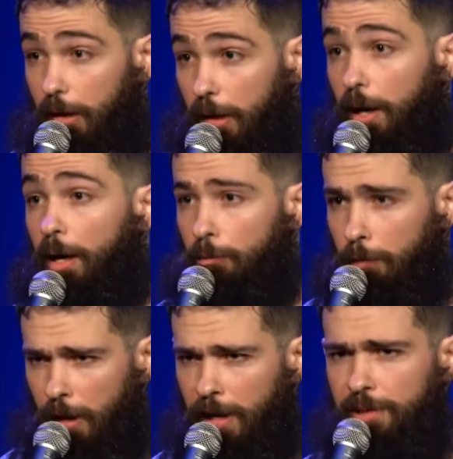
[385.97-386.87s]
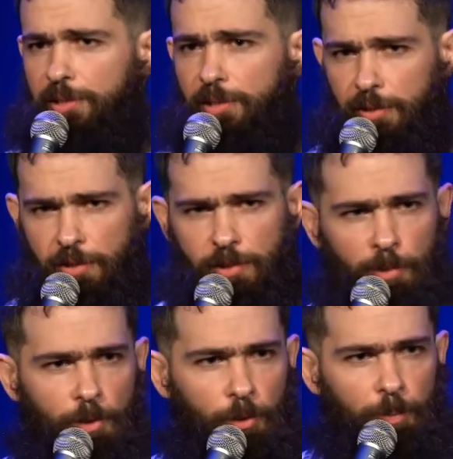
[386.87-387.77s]
All right,
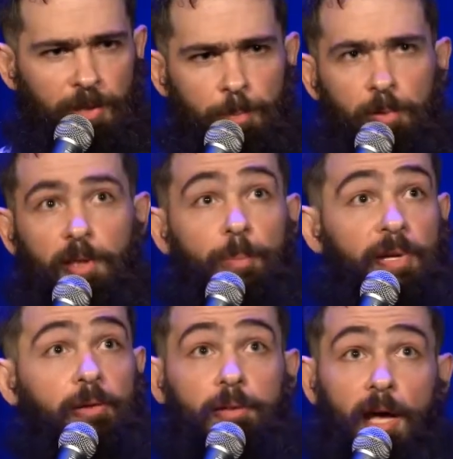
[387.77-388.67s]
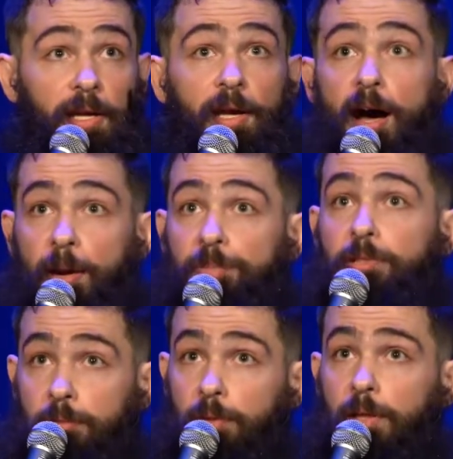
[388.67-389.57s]
some cool people up here, a lot of cops.